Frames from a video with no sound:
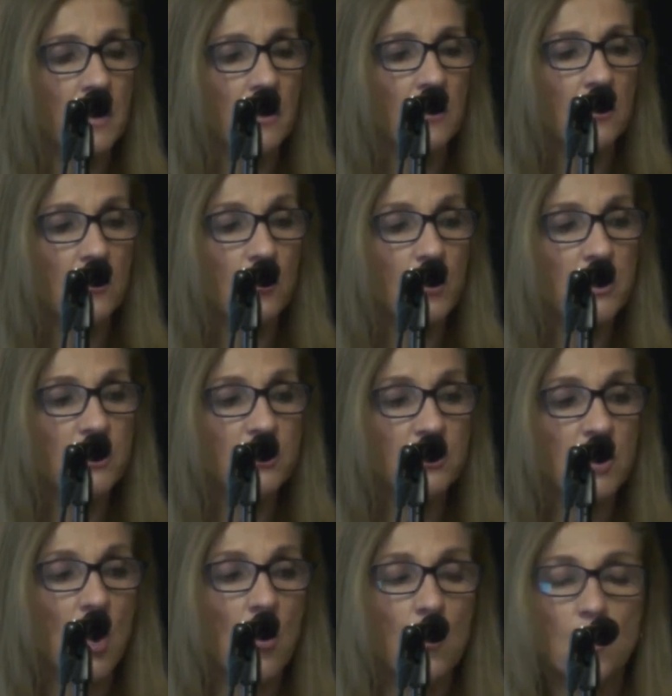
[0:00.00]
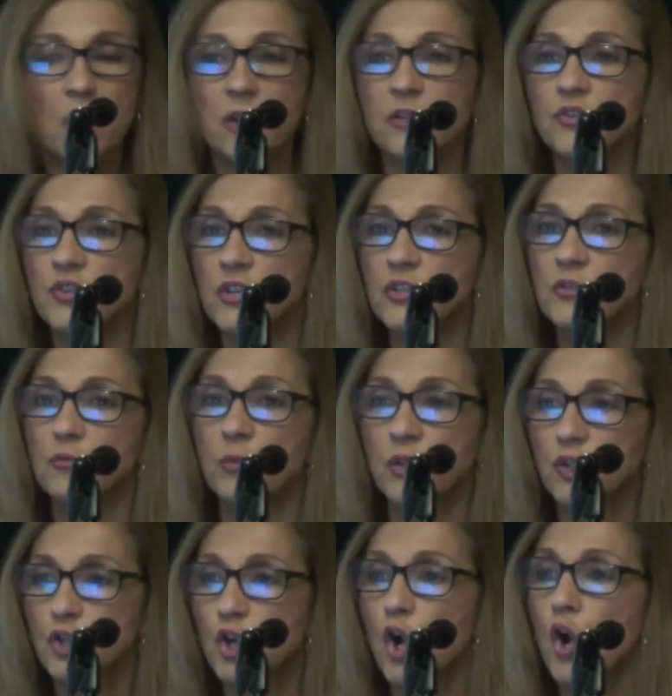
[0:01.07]
we don't want to just
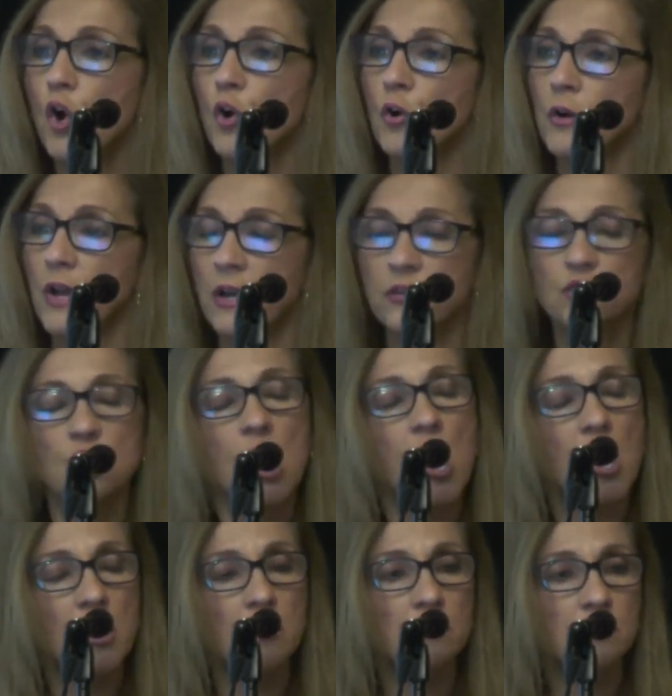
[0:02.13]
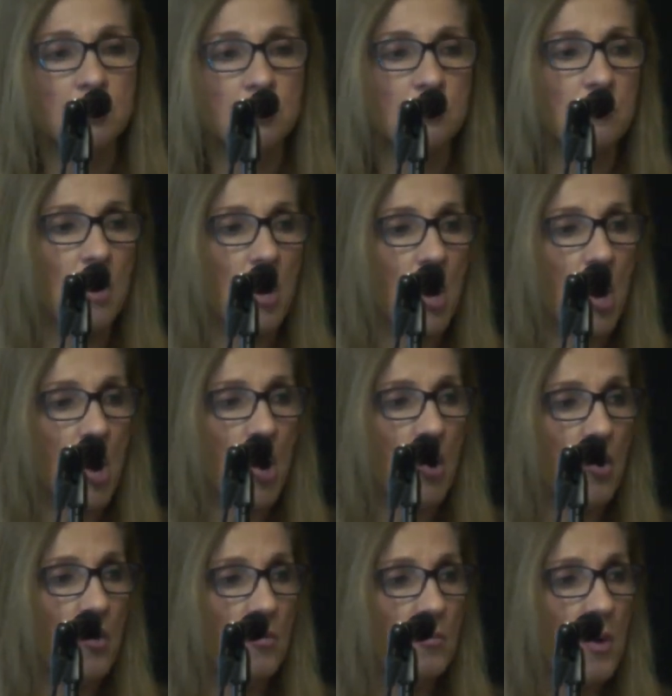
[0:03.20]
return a child to a
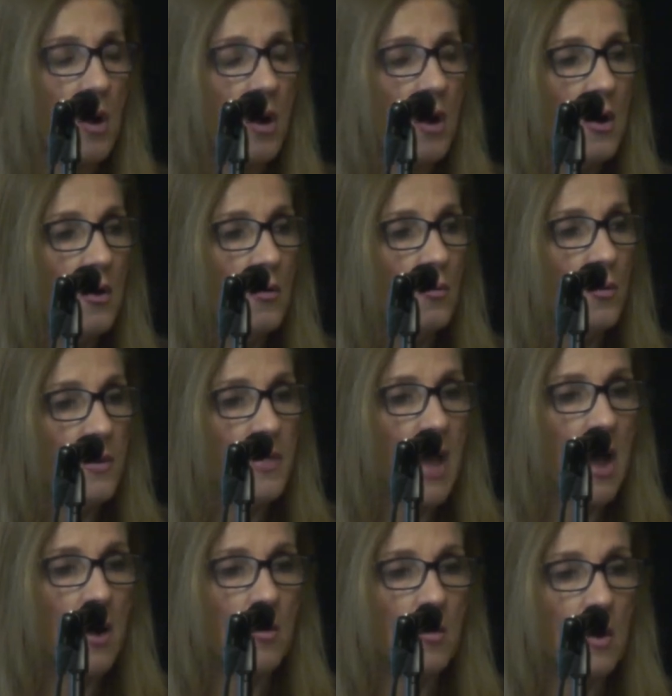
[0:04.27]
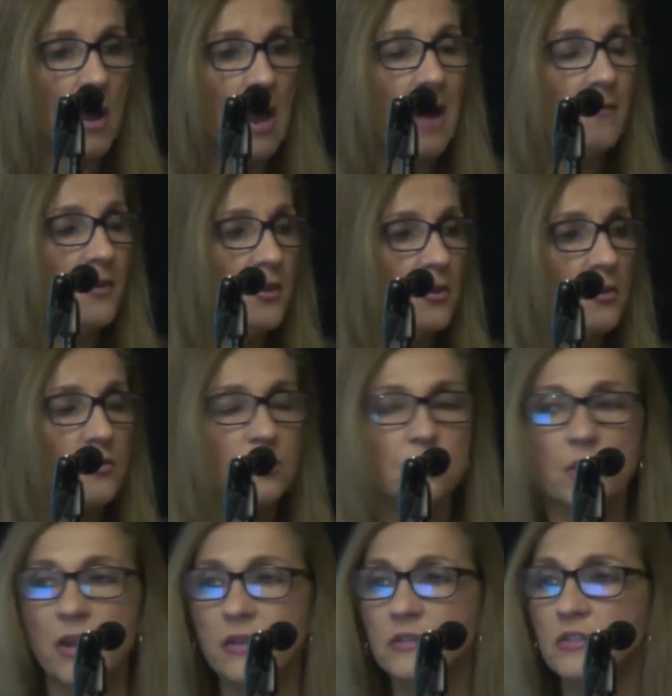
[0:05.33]
home without having those
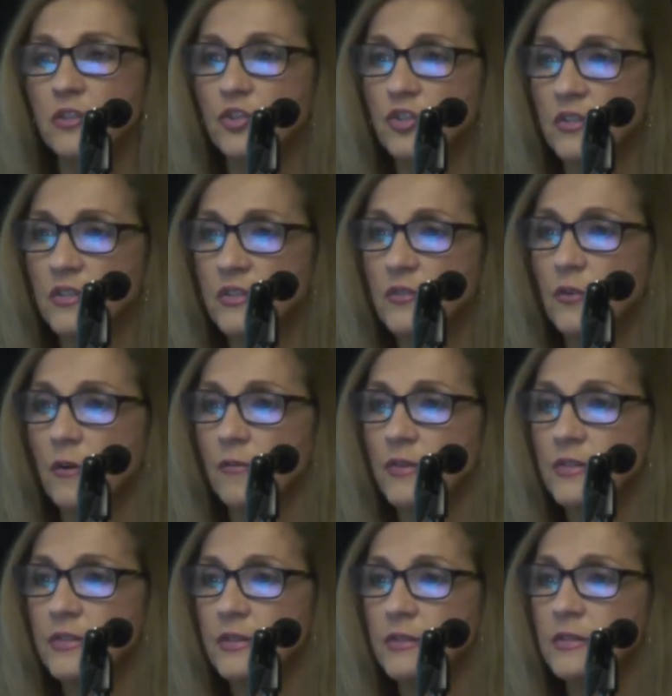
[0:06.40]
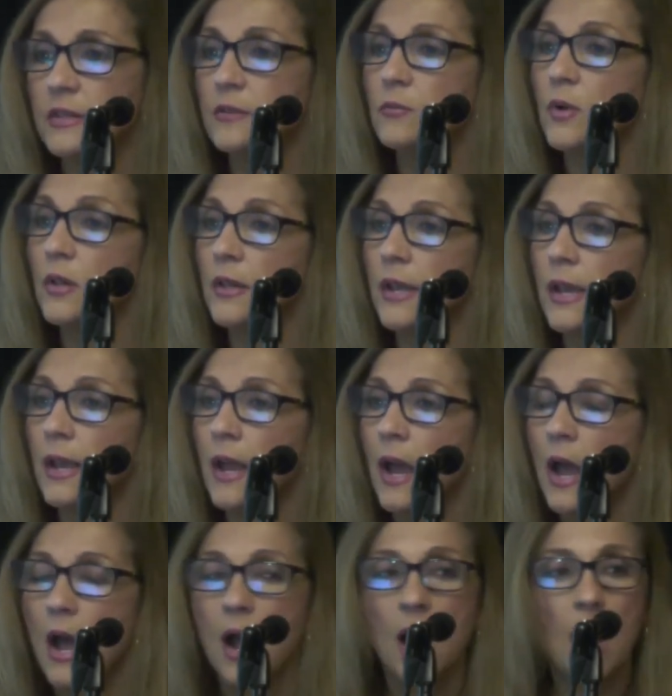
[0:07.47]
transition services and really
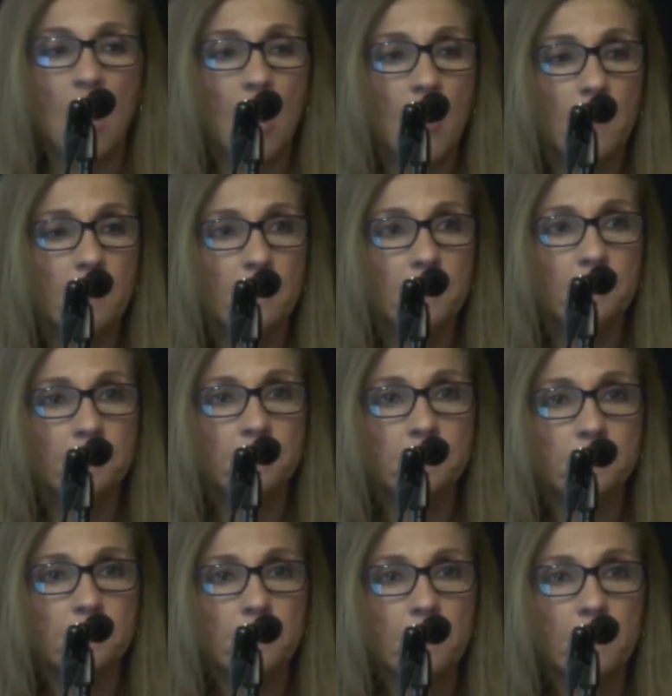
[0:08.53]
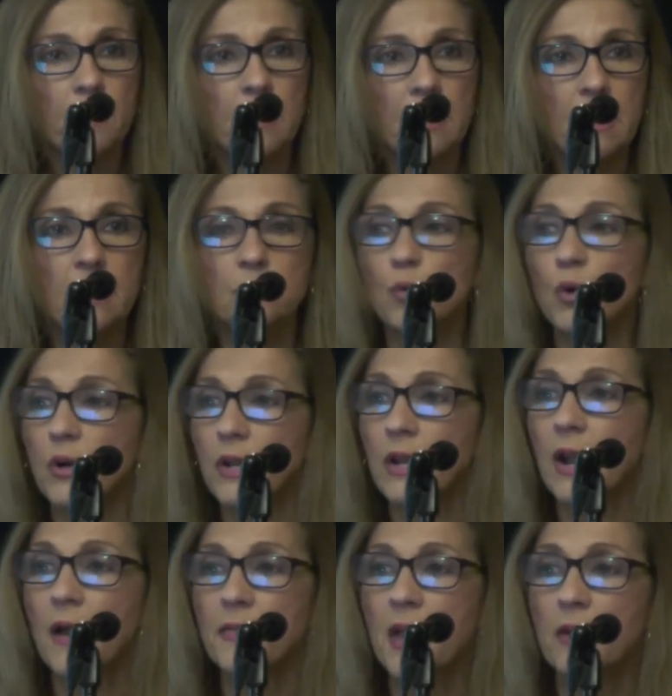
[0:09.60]
in
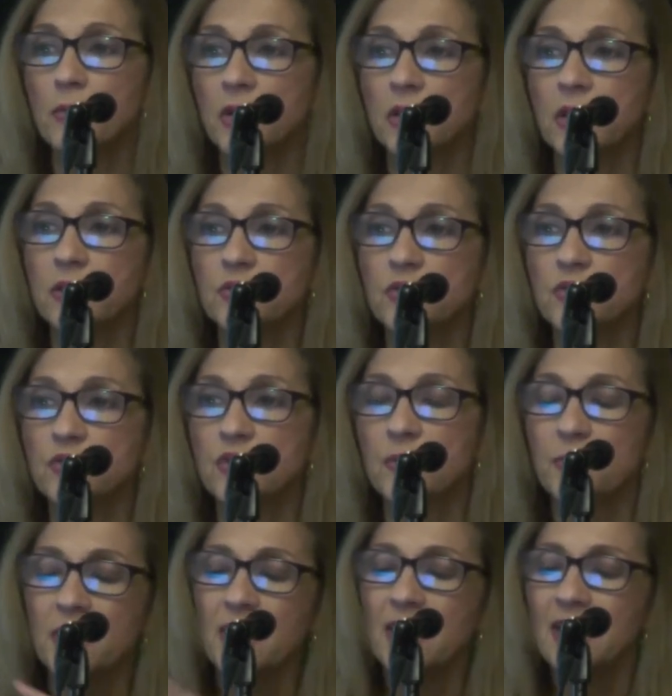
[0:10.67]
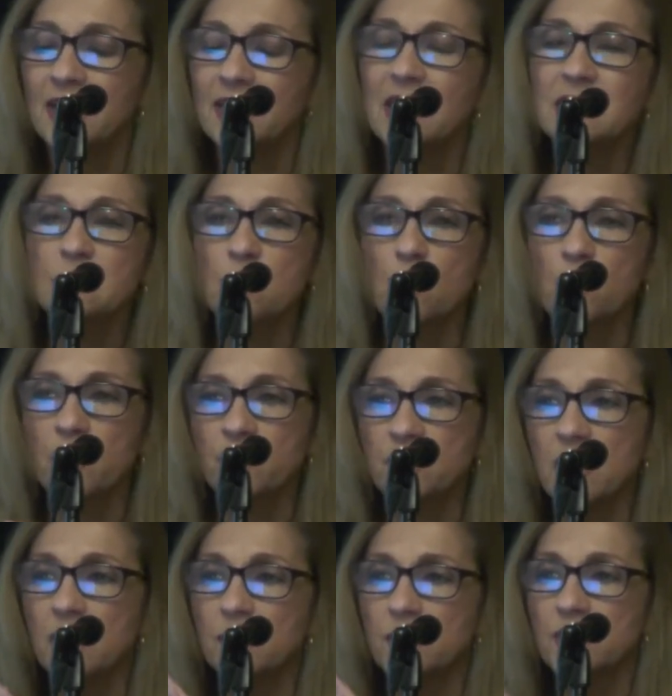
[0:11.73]
working on that relationship. And that's what we've
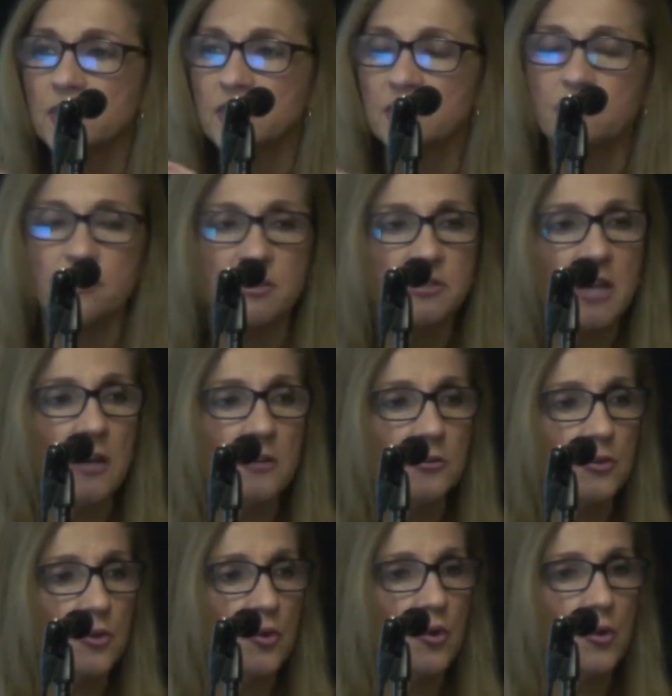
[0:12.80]
done with this infant toddler court